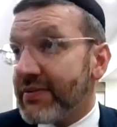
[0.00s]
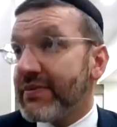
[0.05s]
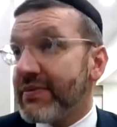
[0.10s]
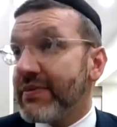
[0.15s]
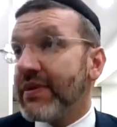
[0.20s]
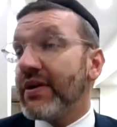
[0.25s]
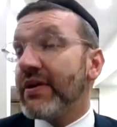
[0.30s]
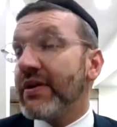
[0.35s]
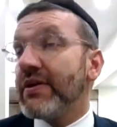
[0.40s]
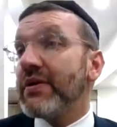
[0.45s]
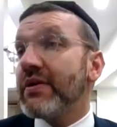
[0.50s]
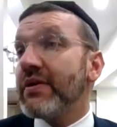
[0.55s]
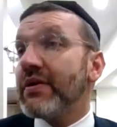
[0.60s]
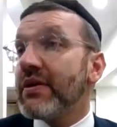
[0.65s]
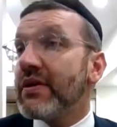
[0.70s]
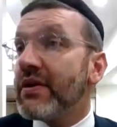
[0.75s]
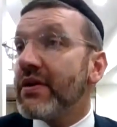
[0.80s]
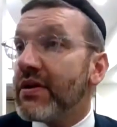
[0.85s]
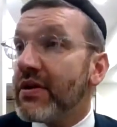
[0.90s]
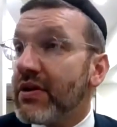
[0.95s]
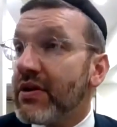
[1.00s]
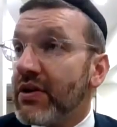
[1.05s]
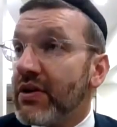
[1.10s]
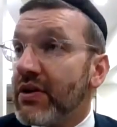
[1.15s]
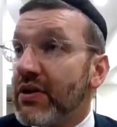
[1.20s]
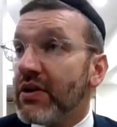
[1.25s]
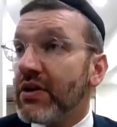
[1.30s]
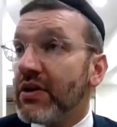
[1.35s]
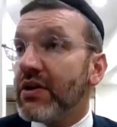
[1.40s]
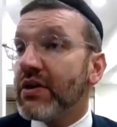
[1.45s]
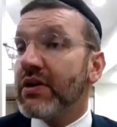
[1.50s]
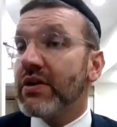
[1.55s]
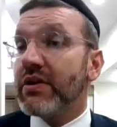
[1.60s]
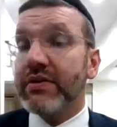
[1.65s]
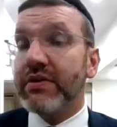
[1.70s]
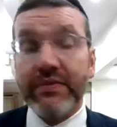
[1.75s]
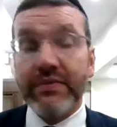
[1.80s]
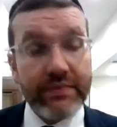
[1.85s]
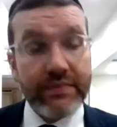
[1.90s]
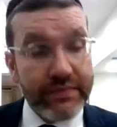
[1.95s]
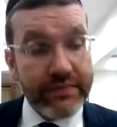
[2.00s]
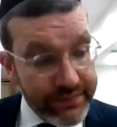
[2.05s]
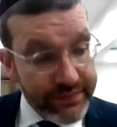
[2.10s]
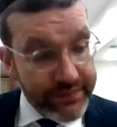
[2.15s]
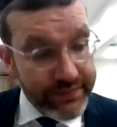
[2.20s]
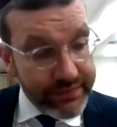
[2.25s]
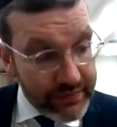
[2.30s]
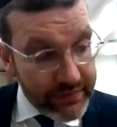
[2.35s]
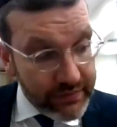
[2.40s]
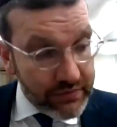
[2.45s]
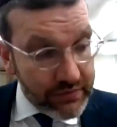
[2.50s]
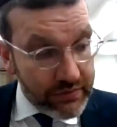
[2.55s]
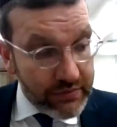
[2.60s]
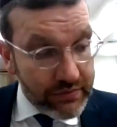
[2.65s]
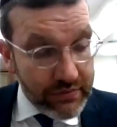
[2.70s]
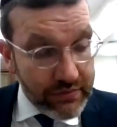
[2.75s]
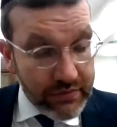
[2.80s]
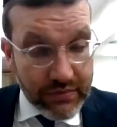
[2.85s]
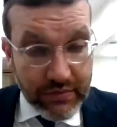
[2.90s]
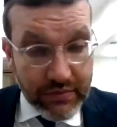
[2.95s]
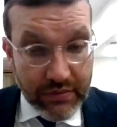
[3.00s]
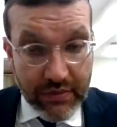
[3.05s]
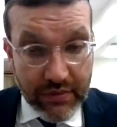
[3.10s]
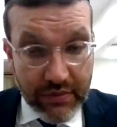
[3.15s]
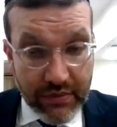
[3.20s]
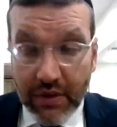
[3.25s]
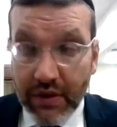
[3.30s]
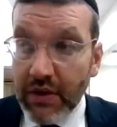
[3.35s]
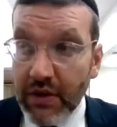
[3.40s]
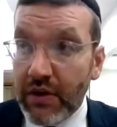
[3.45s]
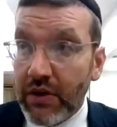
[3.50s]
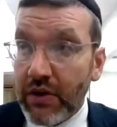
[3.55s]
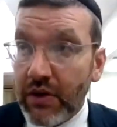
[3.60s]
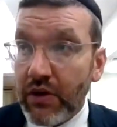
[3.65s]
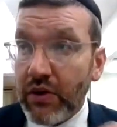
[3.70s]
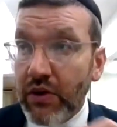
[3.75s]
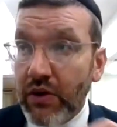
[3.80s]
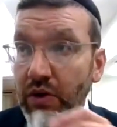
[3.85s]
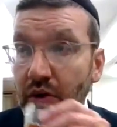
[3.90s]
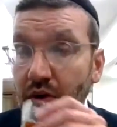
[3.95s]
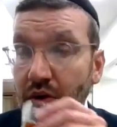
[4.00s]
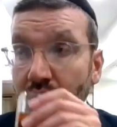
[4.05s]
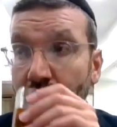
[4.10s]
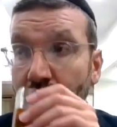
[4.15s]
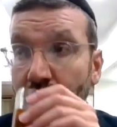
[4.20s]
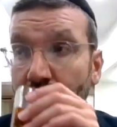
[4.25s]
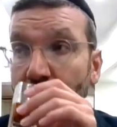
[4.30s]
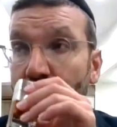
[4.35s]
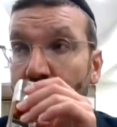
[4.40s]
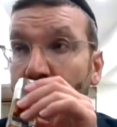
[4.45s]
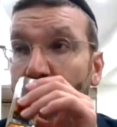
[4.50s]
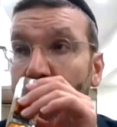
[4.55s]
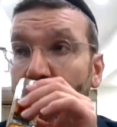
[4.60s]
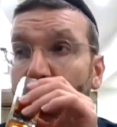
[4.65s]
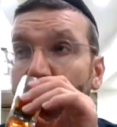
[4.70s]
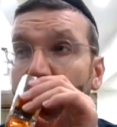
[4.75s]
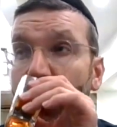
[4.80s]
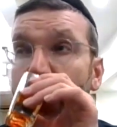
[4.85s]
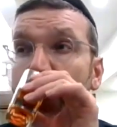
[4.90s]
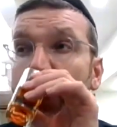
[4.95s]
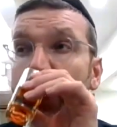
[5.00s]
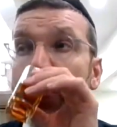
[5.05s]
That speaks to me a lot because there was the instructions to second base in English.